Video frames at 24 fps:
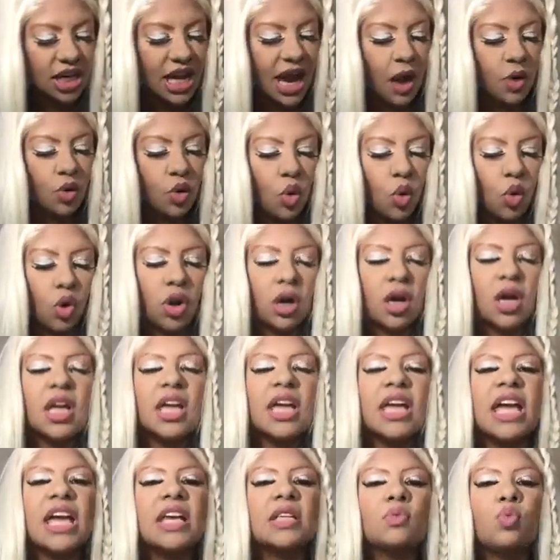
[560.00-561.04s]
out or
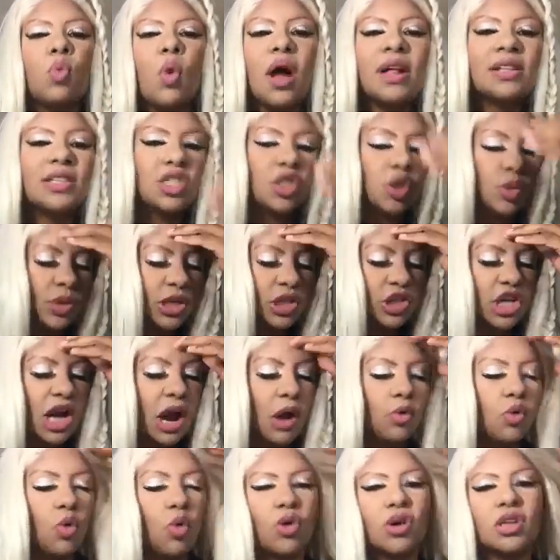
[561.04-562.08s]
is wants to reach
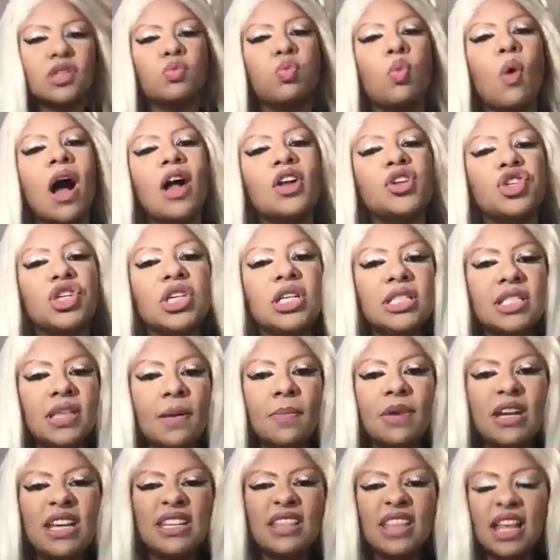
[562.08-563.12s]
out or is watching
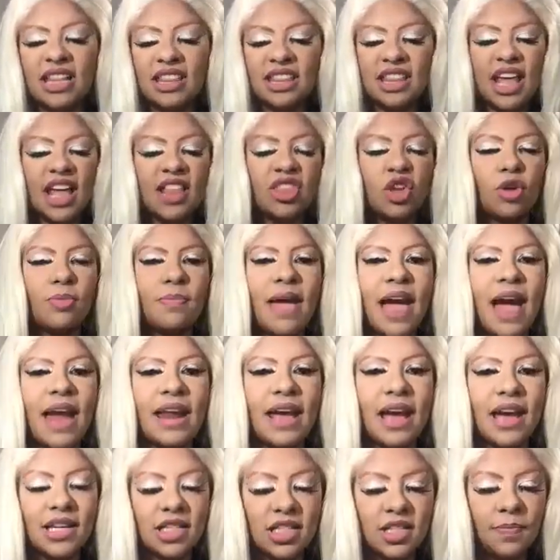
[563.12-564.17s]
somebody that they're mad
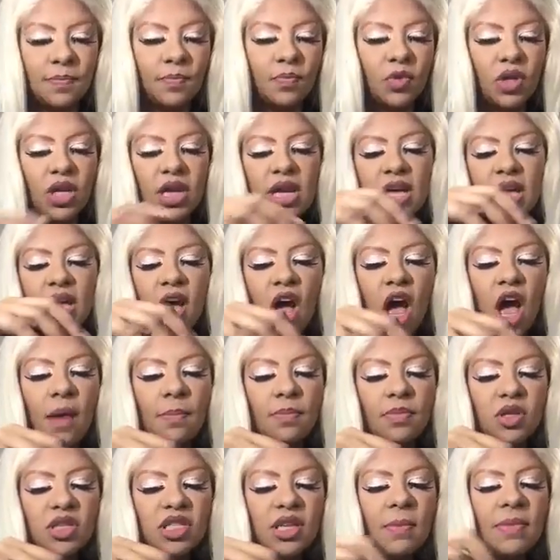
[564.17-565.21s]
at.
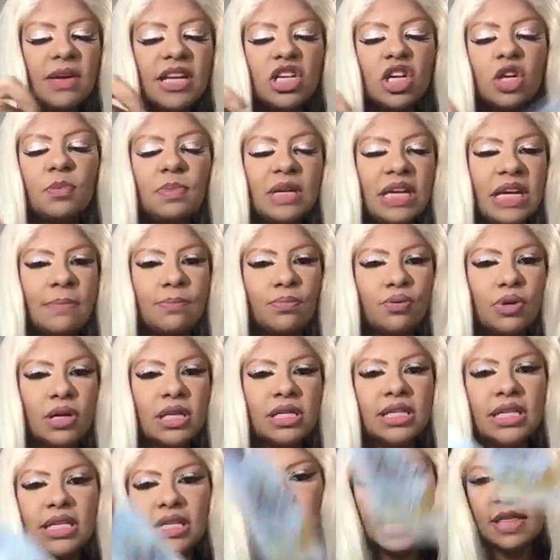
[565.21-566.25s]
Somebody could be
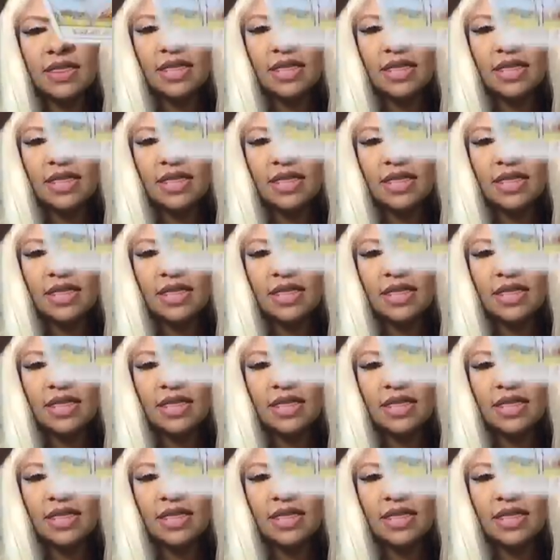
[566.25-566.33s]
imprisoned,